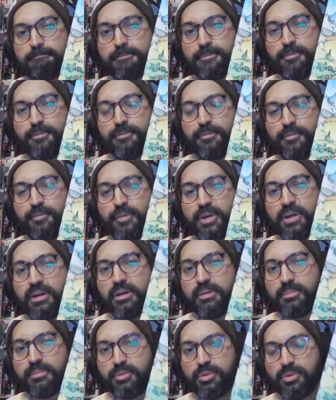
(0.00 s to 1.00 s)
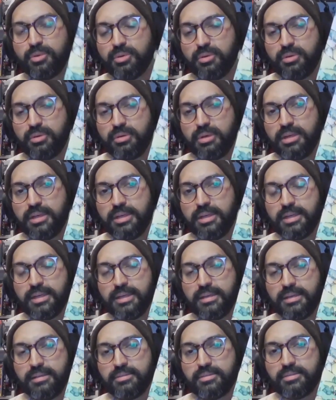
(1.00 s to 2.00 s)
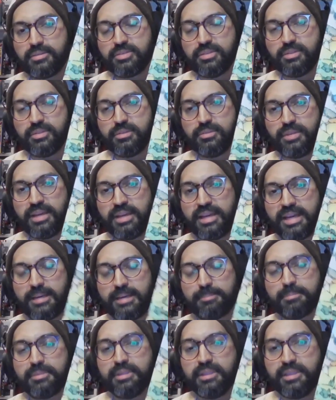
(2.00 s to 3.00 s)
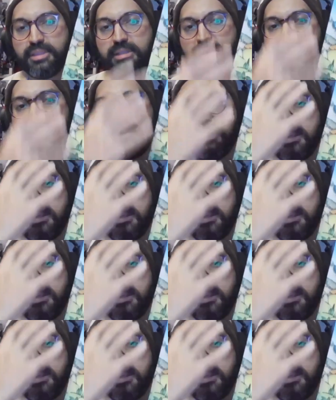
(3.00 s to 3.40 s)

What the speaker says: far more sort of aptly